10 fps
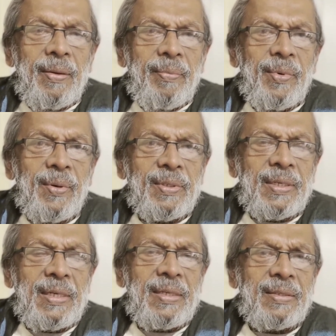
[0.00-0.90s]
Because
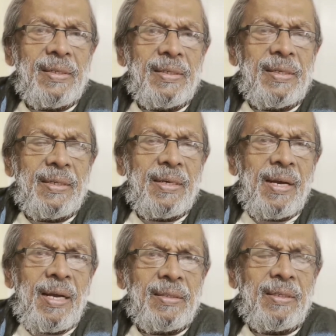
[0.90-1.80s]
unless and until
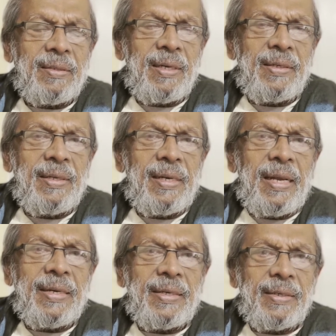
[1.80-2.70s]
caste is
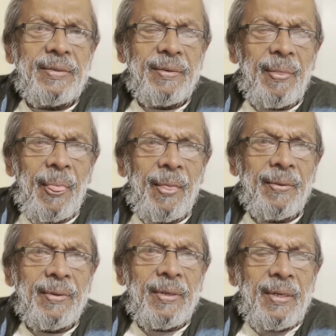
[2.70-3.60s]
annihilated,
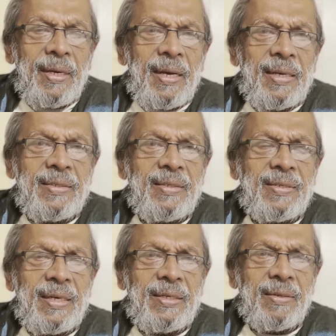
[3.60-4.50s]
as he
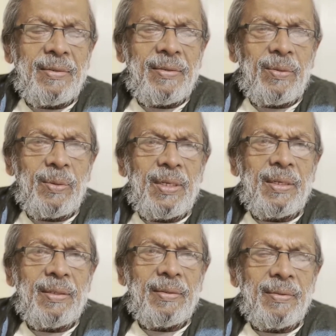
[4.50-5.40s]
said to the